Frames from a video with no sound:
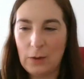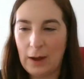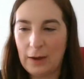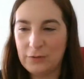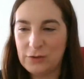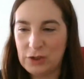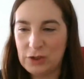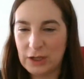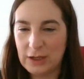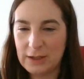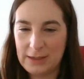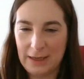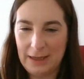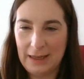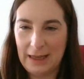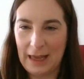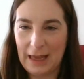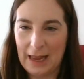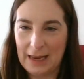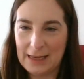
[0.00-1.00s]
have chosen
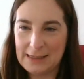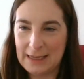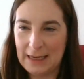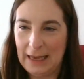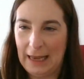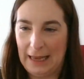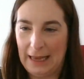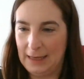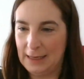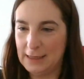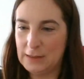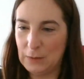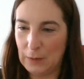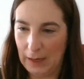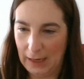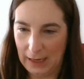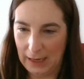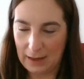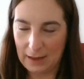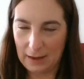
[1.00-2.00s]
Katie Lee this
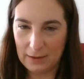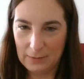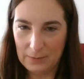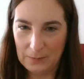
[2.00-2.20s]
week.